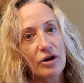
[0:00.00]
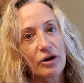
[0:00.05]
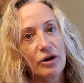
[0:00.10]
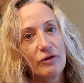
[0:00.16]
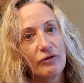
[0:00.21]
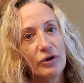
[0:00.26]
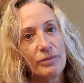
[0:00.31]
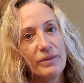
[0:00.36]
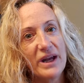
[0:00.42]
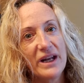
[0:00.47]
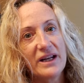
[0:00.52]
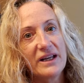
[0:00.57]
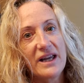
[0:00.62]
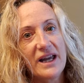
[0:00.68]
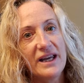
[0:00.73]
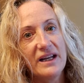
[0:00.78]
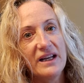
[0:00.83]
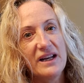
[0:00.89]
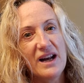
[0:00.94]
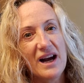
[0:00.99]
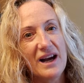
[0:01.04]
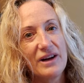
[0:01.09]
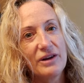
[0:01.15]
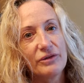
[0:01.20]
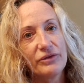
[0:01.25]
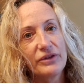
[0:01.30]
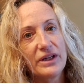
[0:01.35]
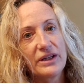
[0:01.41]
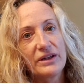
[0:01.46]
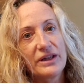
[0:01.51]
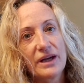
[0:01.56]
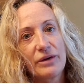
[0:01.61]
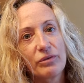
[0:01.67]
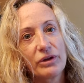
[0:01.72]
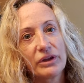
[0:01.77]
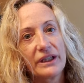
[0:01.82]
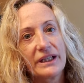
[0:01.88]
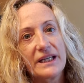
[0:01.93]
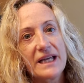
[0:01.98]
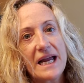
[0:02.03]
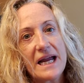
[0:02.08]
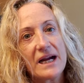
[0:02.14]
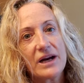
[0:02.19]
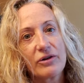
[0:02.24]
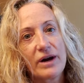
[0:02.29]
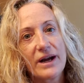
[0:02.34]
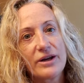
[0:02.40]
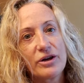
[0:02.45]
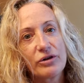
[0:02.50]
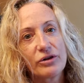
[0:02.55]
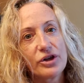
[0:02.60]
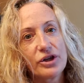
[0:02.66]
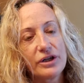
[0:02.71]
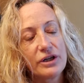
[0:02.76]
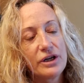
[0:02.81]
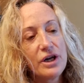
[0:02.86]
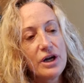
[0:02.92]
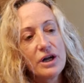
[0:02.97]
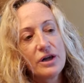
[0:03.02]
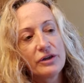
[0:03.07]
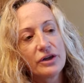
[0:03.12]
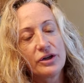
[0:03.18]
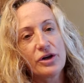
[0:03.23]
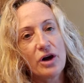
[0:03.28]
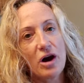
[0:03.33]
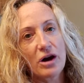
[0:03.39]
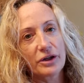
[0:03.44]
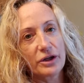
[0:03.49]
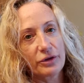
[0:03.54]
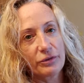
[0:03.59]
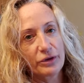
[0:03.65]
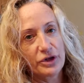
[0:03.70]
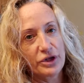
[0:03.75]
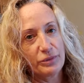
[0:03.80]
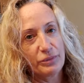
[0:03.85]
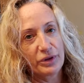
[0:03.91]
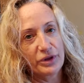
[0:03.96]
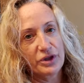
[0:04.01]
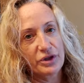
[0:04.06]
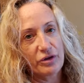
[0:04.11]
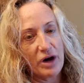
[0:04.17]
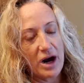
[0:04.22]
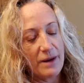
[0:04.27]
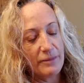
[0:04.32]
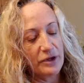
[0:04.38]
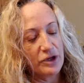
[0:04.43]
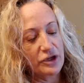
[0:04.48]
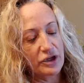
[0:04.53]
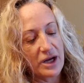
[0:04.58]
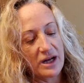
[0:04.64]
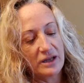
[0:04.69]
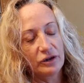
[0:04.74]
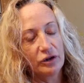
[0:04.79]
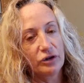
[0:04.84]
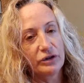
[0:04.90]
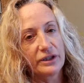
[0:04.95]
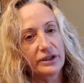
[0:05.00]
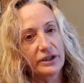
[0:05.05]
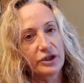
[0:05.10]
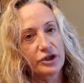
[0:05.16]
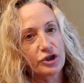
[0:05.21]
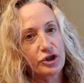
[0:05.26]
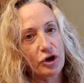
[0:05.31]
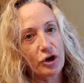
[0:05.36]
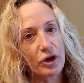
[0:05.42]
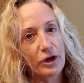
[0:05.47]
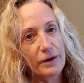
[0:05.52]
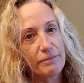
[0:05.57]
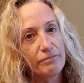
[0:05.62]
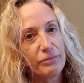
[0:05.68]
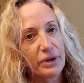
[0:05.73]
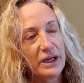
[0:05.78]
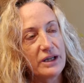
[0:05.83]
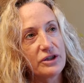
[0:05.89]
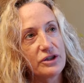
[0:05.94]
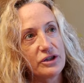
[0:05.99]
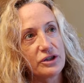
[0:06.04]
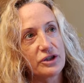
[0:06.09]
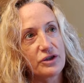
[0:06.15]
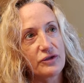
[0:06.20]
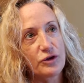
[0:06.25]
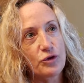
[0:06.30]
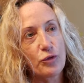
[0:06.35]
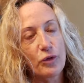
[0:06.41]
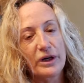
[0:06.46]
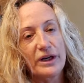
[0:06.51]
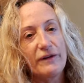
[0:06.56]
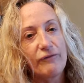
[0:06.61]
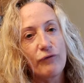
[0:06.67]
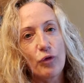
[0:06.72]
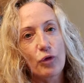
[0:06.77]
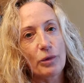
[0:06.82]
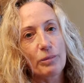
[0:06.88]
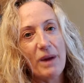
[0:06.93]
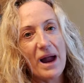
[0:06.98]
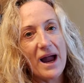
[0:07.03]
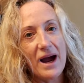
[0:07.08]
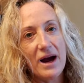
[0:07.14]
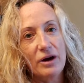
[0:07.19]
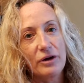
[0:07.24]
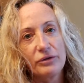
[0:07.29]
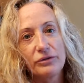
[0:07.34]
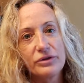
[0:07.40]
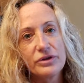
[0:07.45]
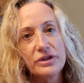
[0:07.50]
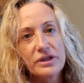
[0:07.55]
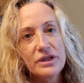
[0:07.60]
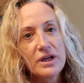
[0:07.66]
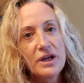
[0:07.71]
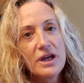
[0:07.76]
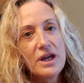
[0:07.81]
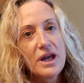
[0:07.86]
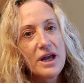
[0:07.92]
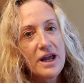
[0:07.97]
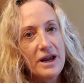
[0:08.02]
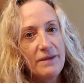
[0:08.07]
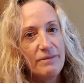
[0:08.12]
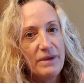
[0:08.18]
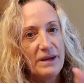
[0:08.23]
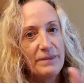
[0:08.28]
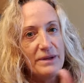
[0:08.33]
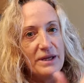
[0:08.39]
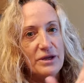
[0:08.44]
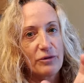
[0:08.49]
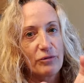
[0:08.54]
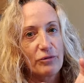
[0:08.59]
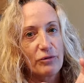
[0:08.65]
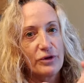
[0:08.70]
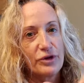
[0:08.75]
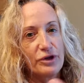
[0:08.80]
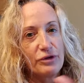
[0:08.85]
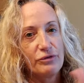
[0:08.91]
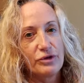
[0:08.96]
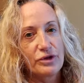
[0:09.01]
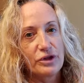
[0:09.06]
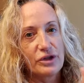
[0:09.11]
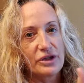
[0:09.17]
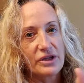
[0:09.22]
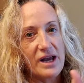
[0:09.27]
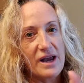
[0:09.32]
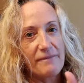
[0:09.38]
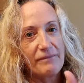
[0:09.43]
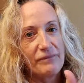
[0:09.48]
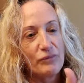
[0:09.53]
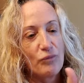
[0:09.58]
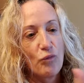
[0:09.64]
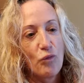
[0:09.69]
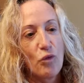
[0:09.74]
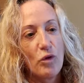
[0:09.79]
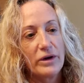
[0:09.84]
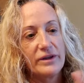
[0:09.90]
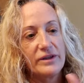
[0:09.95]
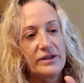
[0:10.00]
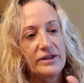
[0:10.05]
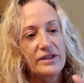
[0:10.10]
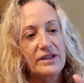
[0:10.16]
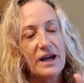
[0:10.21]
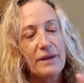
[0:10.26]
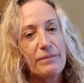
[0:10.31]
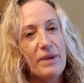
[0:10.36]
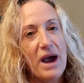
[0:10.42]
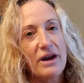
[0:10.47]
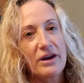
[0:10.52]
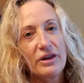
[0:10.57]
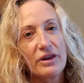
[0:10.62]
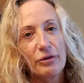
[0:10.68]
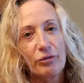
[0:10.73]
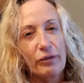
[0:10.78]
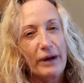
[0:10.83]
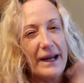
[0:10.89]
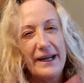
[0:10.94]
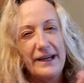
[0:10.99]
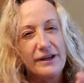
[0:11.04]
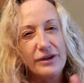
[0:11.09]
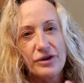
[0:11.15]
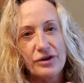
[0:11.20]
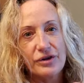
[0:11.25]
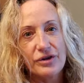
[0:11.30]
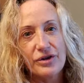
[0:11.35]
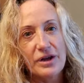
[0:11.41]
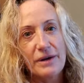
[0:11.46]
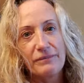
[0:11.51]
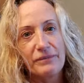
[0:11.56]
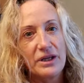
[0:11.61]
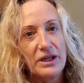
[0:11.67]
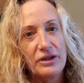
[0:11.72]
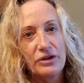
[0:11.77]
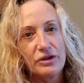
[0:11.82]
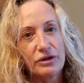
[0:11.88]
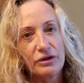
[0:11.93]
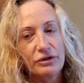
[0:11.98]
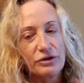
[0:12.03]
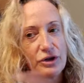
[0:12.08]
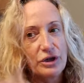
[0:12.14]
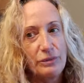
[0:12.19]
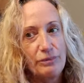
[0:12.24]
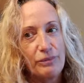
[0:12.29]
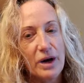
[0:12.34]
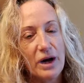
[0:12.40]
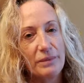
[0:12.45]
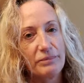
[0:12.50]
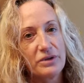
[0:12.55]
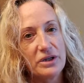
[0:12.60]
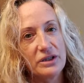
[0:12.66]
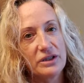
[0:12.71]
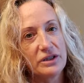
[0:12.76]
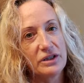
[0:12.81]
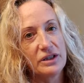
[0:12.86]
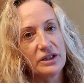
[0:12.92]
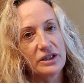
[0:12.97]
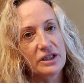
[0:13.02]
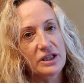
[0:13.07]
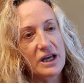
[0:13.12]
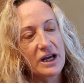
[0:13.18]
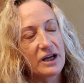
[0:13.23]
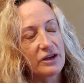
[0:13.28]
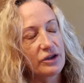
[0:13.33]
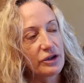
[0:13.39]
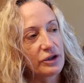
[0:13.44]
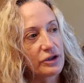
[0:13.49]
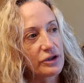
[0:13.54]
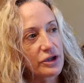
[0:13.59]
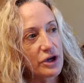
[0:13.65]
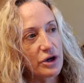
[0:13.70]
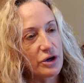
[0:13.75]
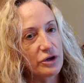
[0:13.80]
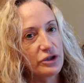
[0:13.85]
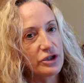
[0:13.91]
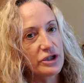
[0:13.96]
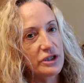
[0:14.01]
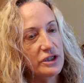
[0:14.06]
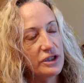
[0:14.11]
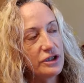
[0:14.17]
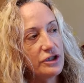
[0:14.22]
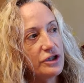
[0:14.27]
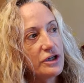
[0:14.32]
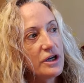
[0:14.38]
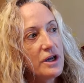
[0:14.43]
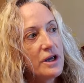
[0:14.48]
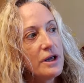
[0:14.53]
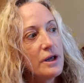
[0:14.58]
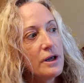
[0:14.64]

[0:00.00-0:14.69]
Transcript: are over-medicated. I don't think they really care. I know the doctor, when she prescribed it, she kind of looked at a chart and Buttons is 24 pounds. And maybe she was just one step out of the range or something. So she upped it to this other dosage.